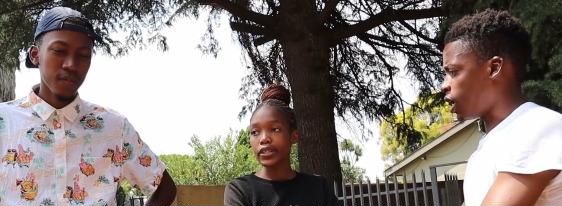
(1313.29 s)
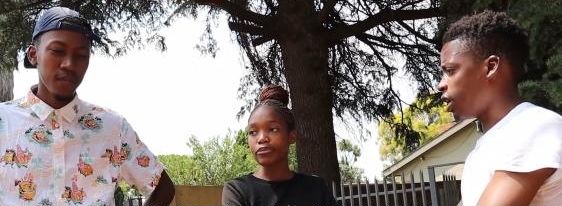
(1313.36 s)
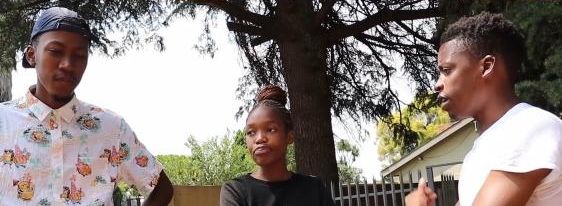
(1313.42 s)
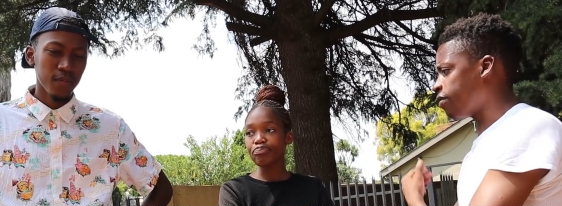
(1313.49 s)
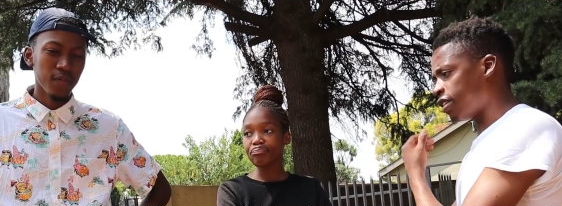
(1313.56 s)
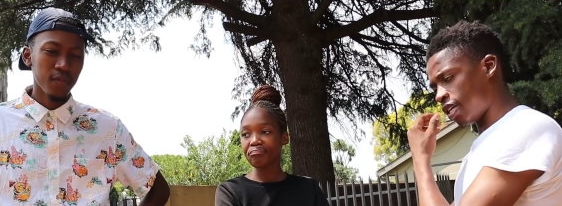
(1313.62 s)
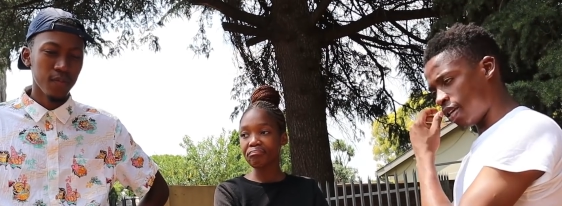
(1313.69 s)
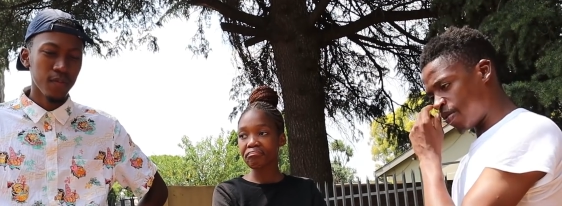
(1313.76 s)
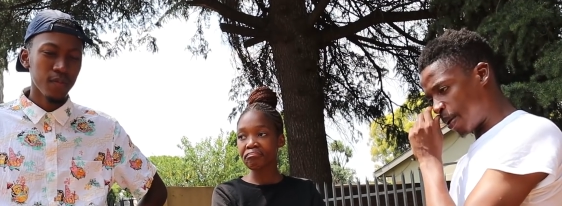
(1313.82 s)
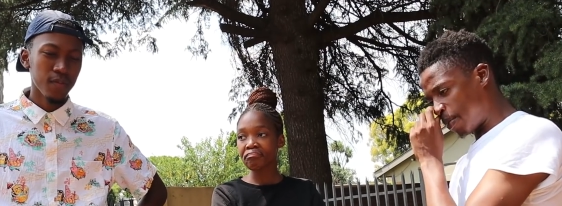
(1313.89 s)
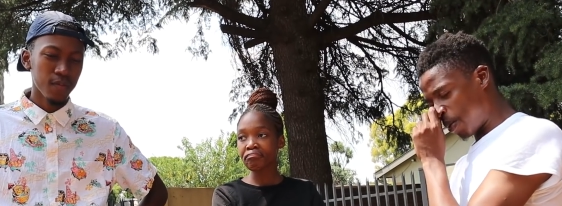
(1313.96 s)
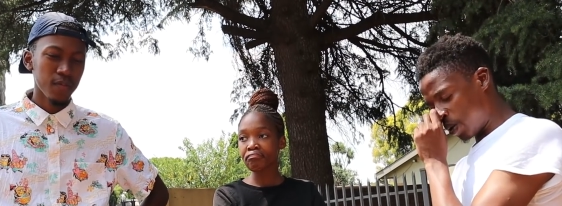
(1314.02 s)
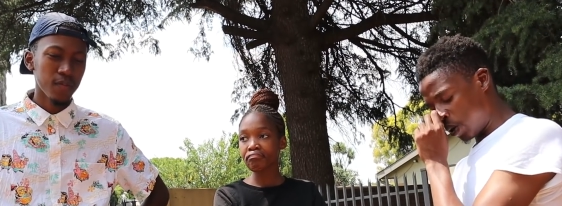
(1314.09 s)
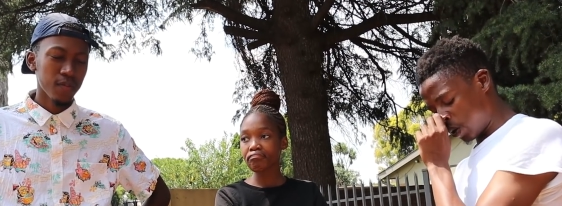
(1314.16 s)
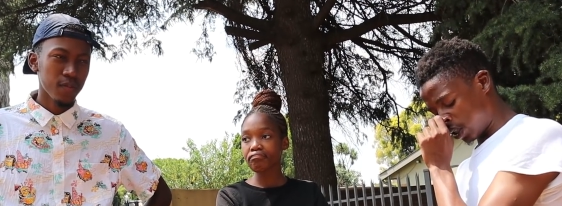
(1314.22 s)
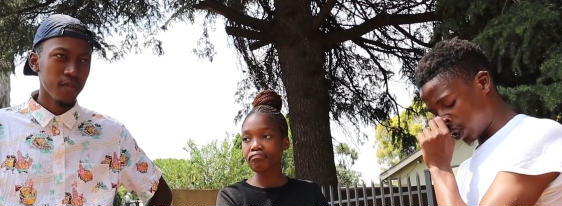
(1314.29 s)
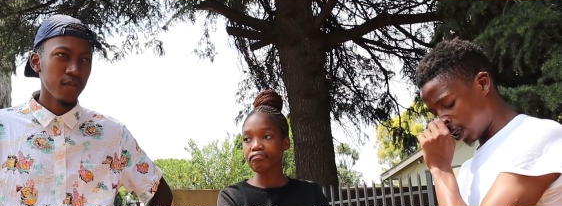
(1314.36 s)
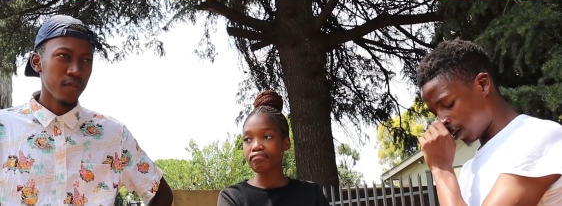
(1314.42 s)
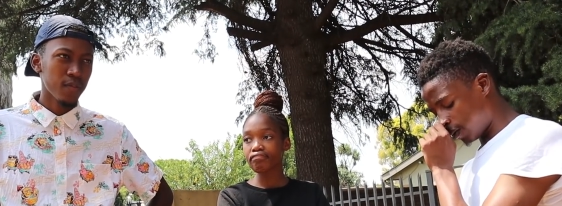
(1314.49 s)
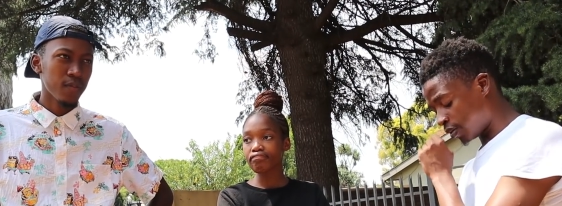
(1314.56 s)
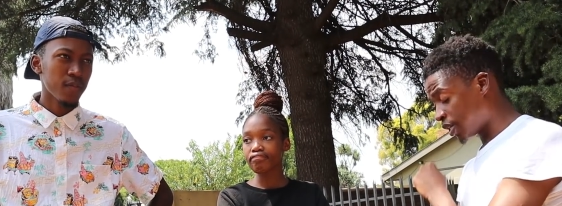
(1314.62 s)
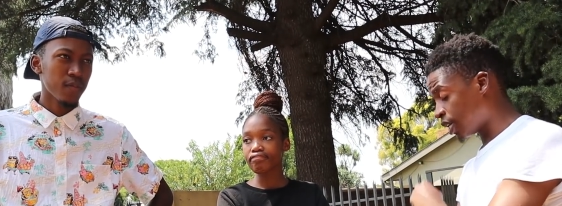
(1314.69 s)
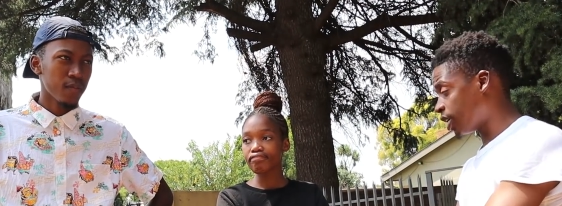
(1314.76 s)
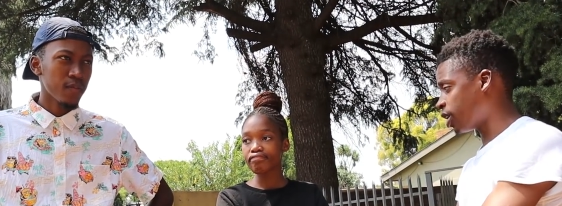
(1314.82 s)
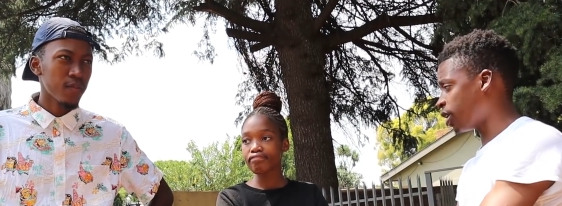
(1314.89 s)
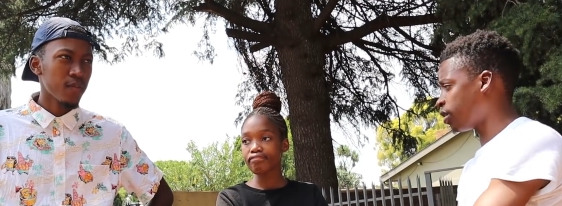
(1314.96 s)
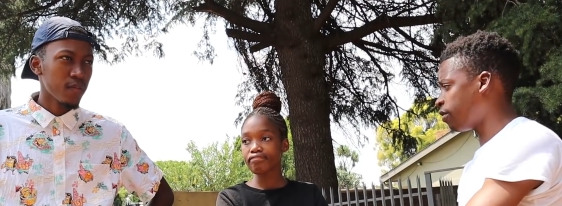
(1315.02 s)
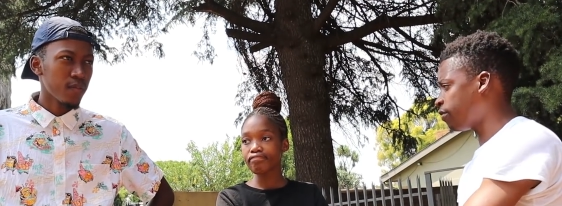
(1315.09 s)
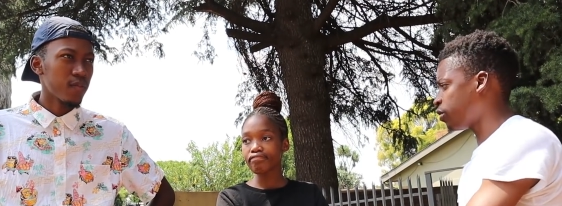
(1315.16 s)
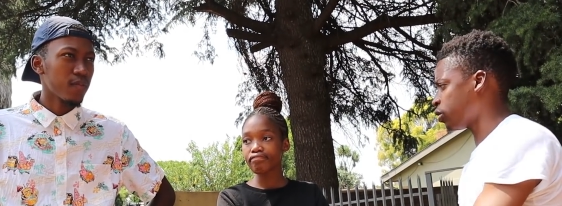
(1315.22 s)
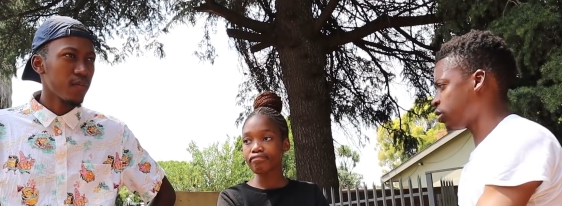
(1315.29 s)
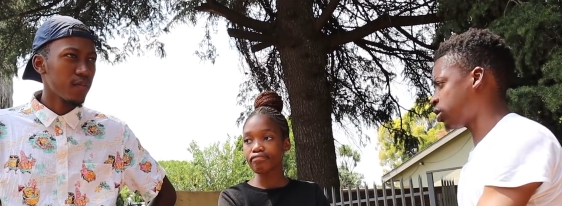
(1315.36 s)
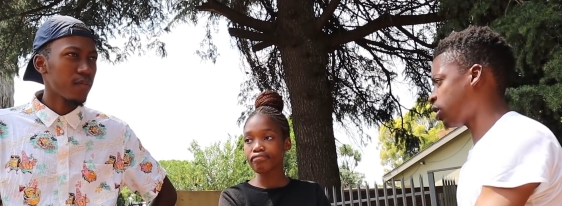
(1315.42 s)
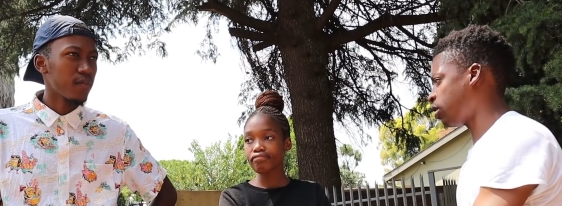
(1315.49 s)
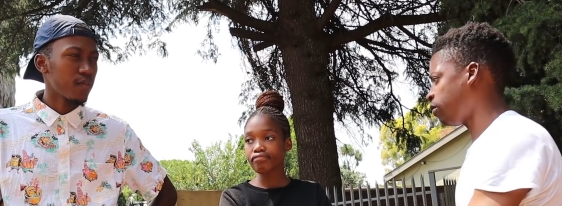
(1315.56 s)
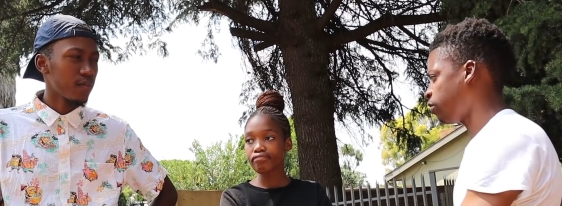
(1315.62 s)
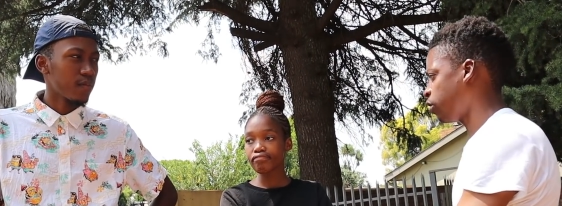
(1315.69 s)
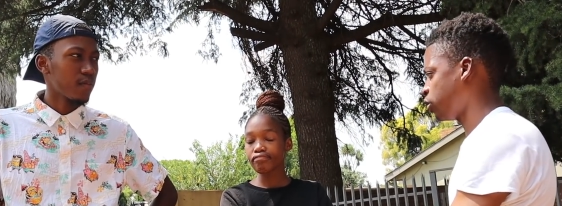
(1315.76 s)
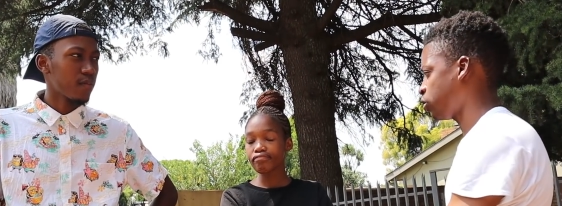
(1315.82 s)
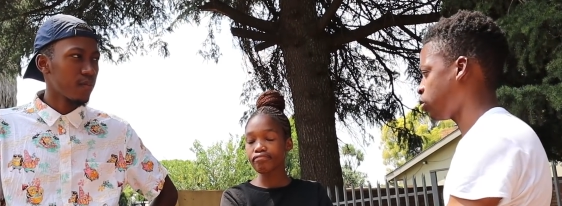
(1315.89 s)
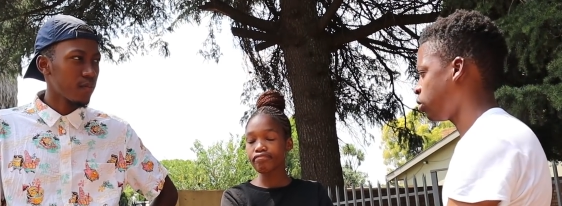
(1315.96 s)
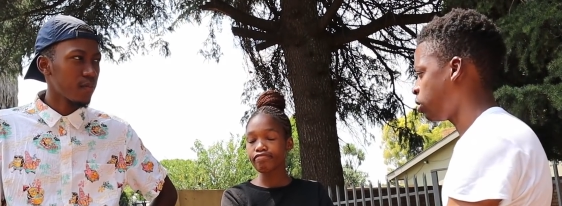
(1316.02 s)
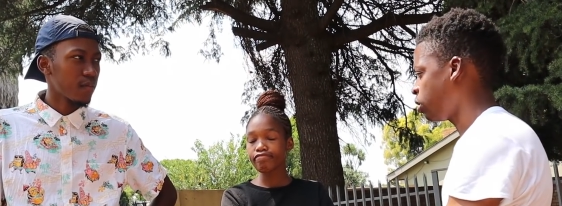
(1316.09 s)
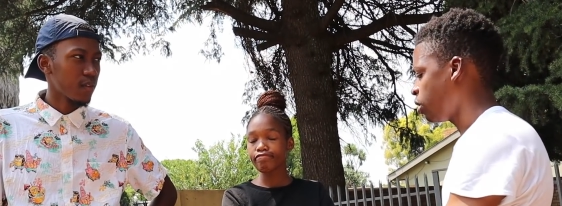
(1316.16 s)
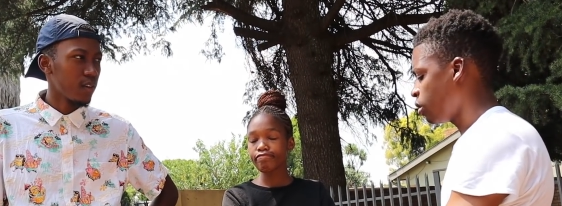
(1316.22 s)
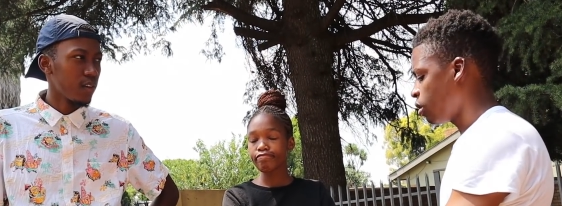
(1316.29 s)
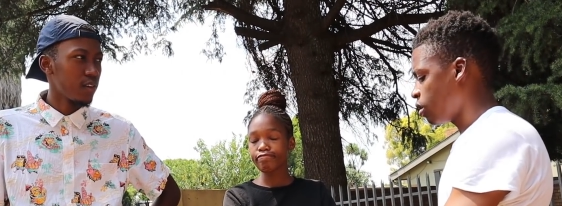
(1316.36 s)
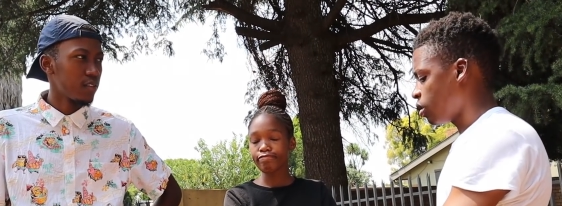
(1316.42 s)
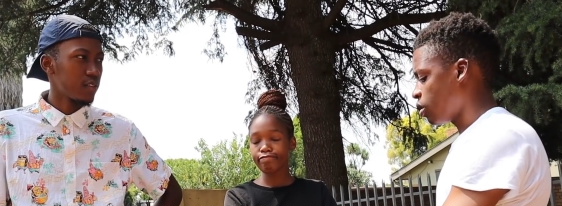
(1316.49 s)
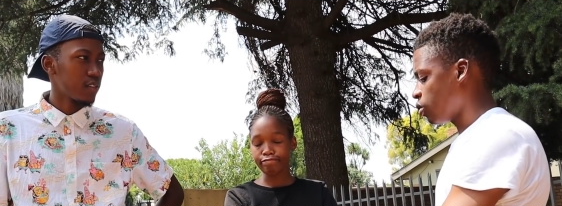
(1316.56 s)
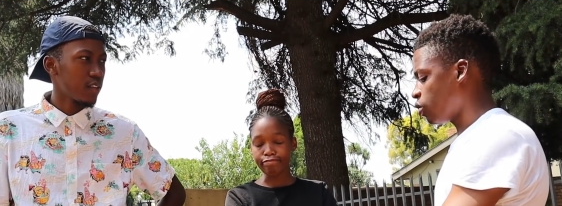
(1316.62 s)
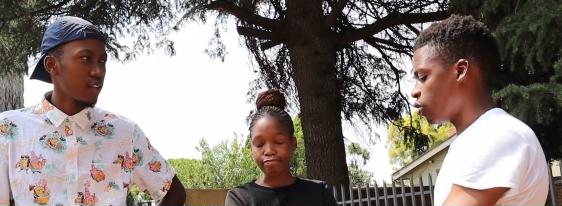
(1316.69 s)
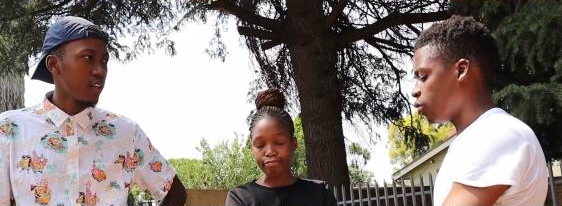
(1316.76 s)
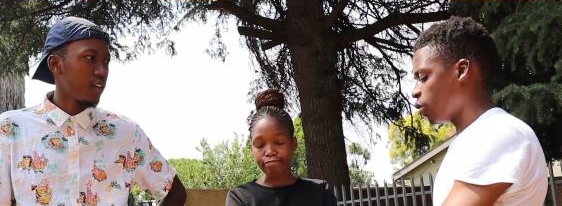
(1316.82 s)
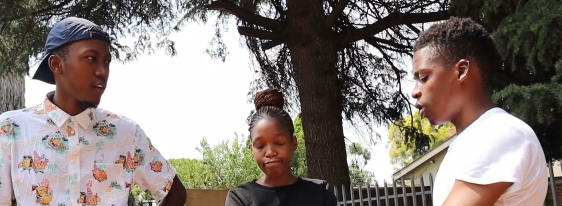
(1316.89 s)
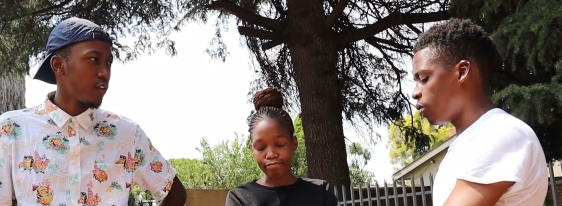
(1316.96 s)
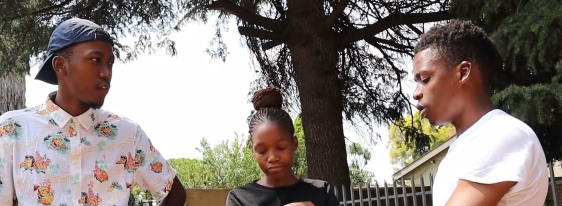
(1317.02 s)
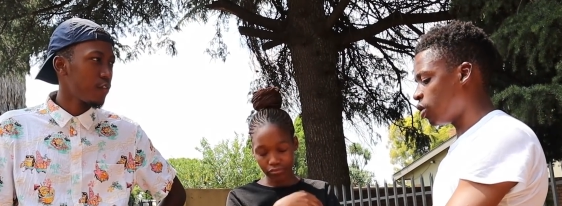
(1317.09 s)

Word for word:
Speaker 1: And never give up on yourself. Take care of yourself, Antoine. Yeah.